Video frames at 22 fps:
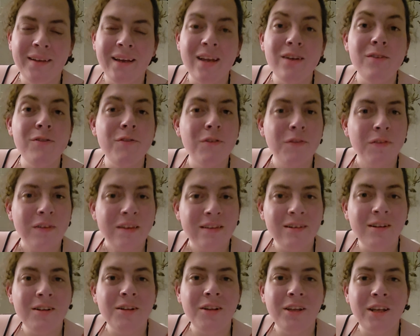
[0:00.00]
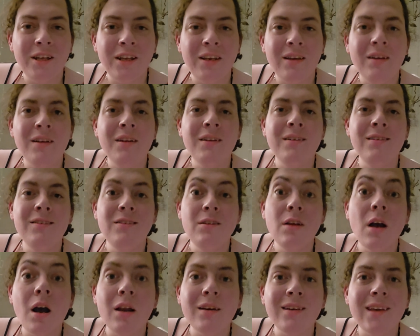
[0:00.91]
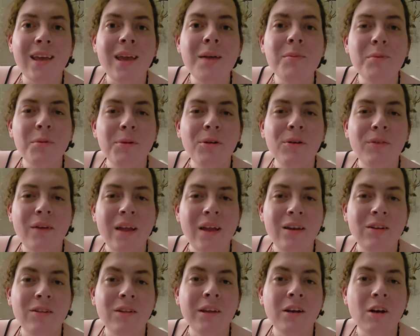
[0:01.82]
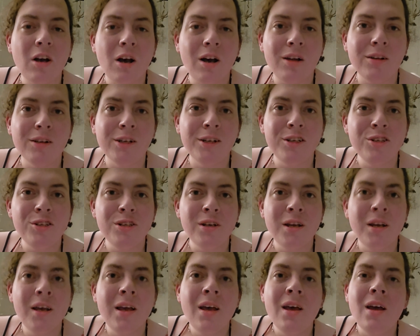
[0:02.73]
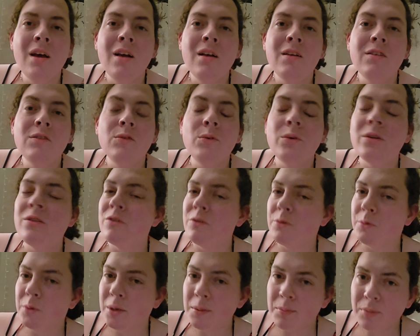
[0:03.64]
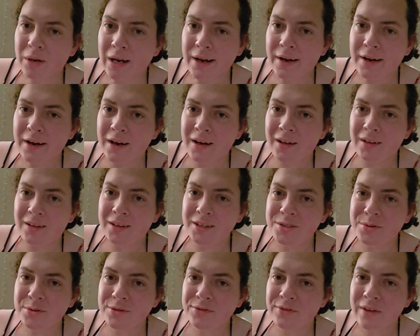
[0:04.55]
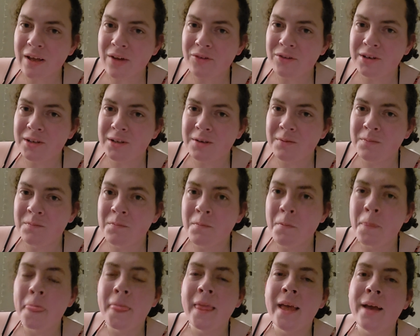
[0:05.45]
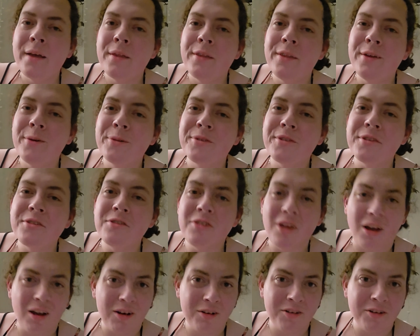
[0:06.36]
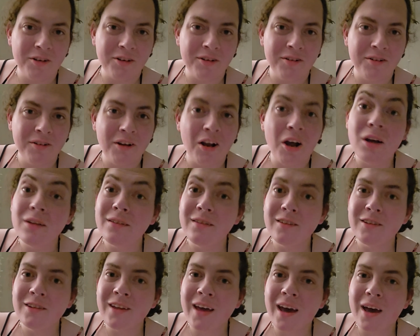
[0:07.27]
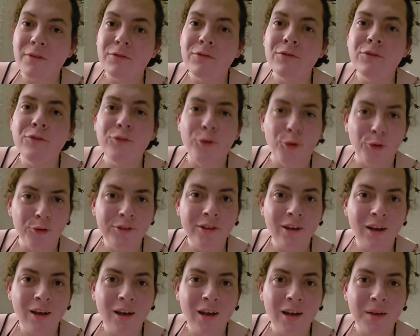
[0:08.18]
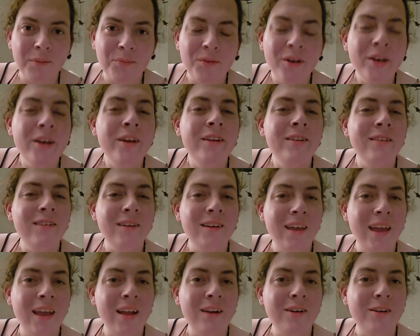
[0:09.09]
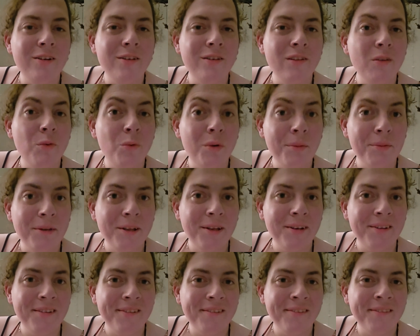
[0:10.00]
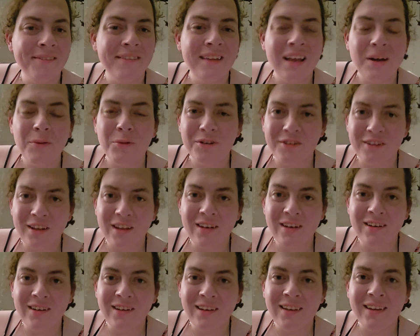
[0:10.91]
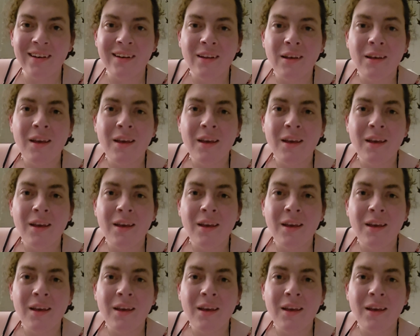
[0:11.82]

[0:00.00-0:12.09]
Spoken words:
and physically not capable of handling college. So when Briar College was founded, there was a doctor on staff full-time to cater to the women that were attending it.